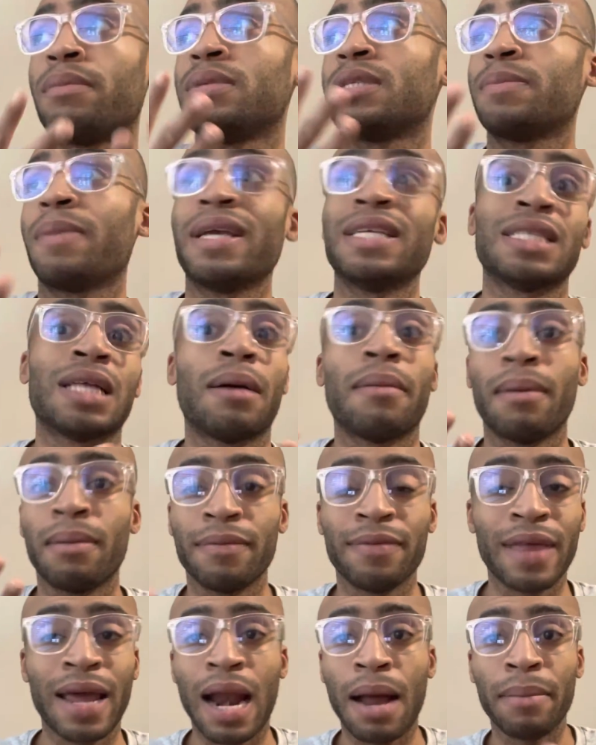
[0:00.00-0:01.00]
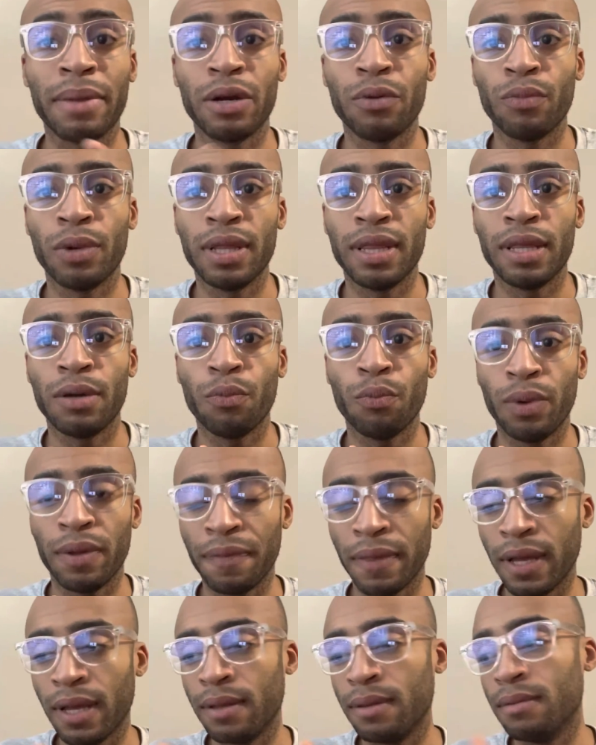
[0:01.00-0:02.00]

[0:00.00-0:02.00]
space that I'm in with it.